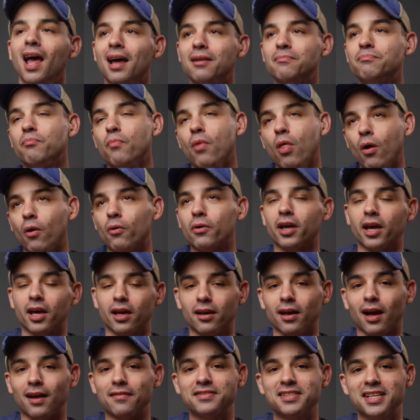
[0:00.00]
And okay,
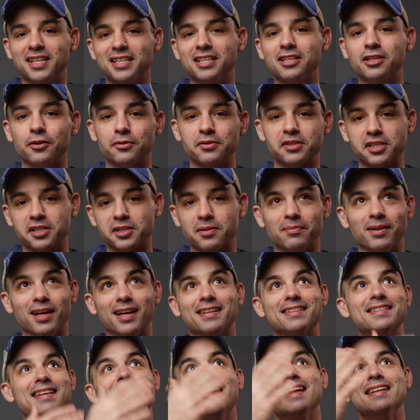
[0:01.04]
I've said ecosystem like
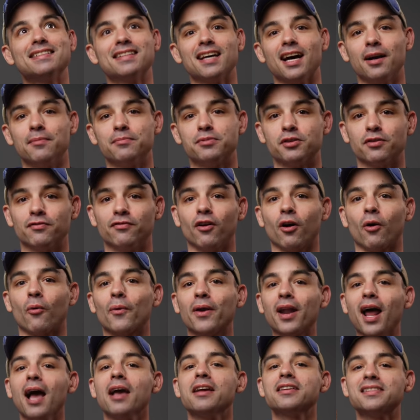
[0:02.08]
ten times so far.
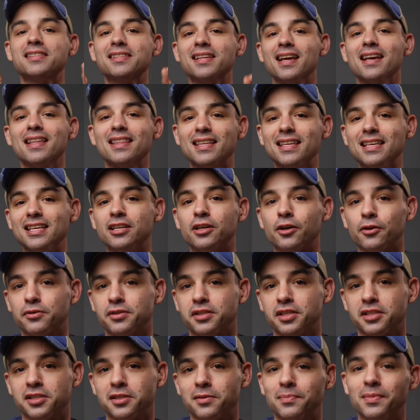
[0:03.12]
When I say the
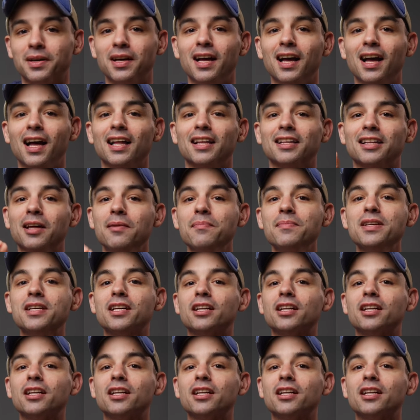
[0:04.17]
ecosystem, let me